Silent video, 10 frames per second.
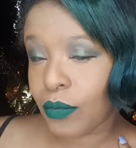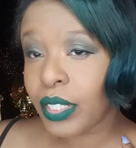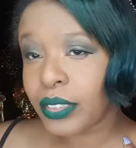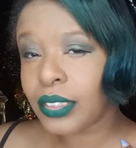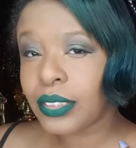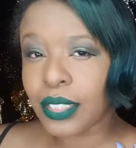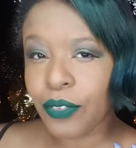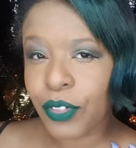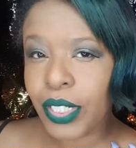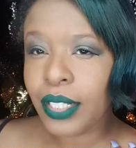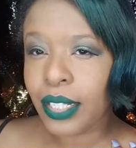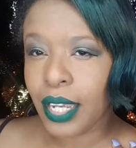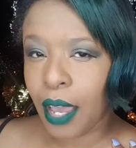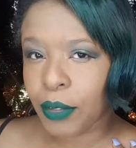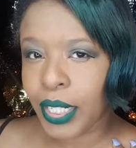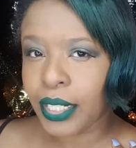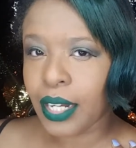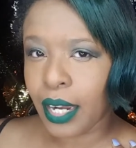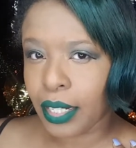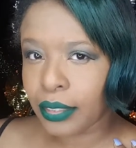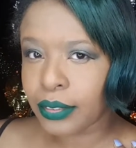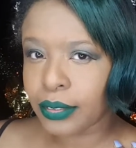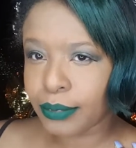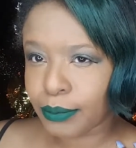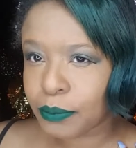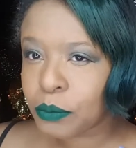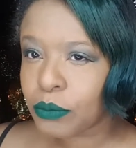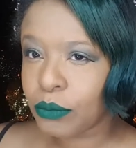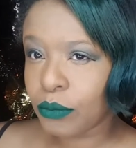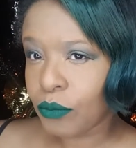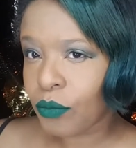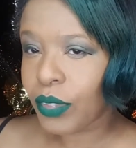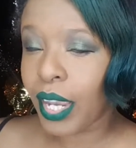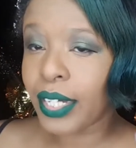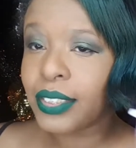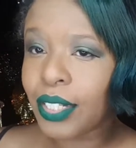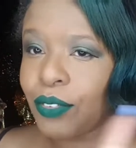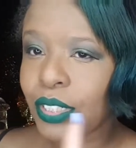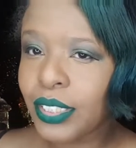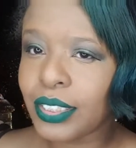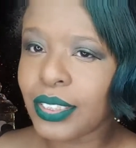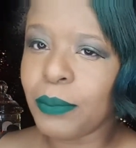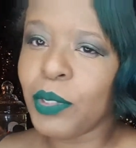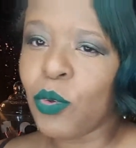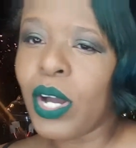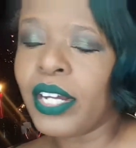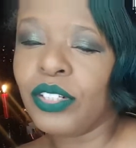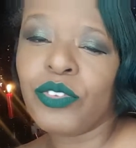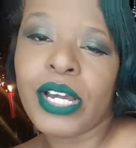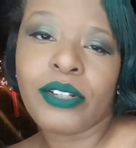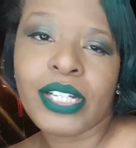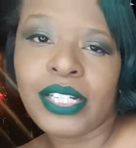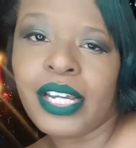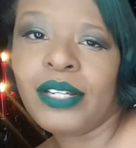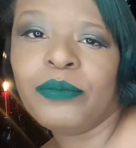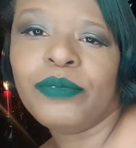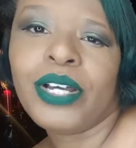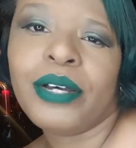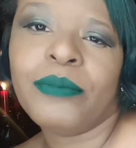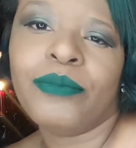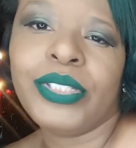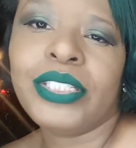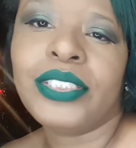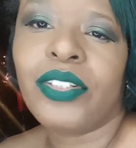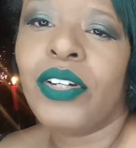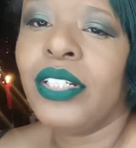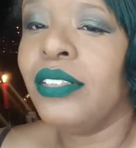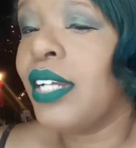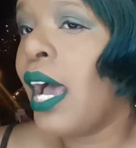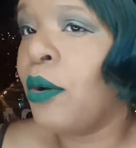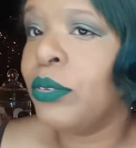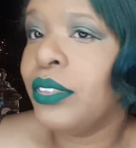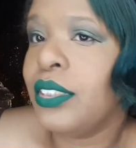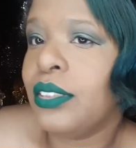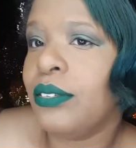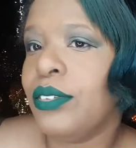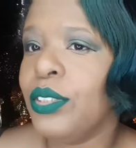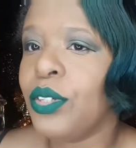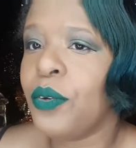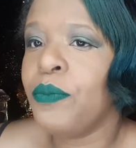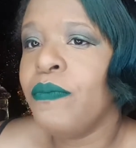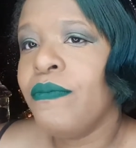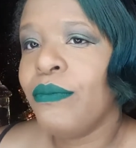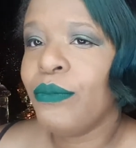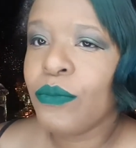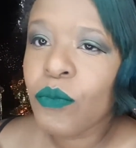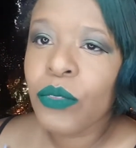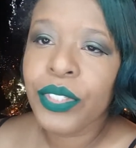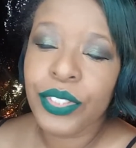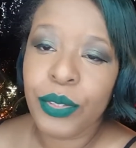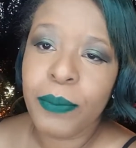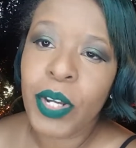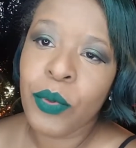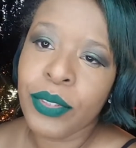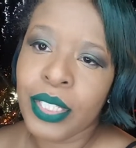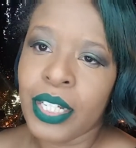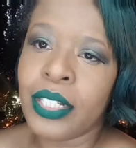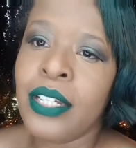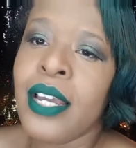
This is definitely out at night. I could definitely see me walking around at night with this on out, you know, doing my own thing.